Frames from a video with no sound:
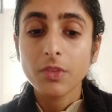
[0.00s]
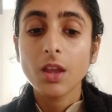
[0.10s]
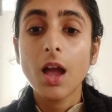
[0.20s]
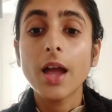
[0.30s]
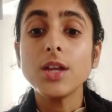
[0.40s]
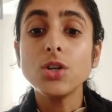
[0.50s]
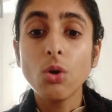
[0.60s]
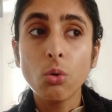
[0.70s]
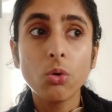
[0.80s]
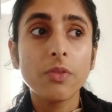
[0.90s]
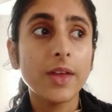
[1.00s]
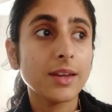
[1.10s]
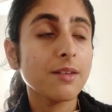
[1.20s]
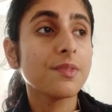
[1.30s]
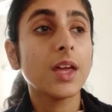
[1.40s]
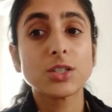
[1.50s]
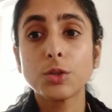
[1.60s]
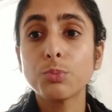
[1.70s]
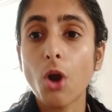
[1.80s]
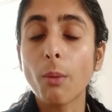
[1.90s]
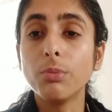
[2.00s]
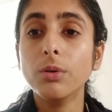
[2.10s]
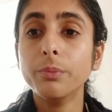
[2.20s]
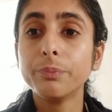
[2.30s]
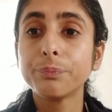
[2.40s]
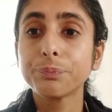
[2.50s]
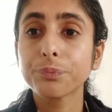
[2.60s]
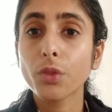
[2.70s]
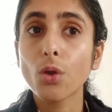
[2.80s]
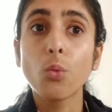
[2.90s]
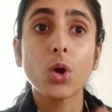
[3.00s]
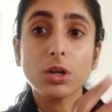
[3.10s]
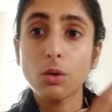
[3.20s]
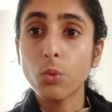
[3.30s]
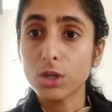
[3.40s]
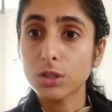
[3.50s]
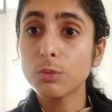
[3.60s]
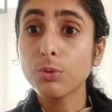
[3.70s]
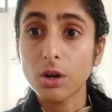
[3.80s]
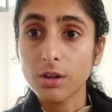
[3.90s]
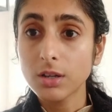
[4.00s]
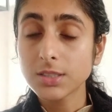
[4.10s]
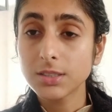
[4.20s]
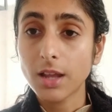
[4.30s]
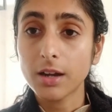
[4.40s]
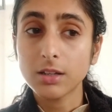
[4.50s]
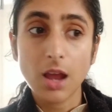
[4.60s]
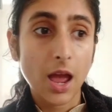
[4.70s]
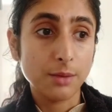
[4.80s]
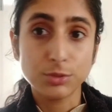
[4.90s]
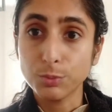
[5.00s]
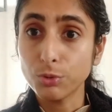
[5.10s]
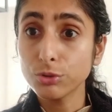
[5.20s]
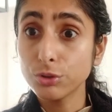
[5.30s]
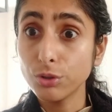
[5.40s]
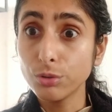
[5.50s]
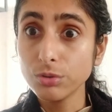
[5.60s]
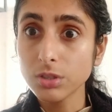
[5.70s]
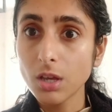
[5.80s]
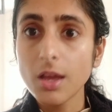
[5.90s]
I know that if there's a problem, what are the products that I'm supposed to use.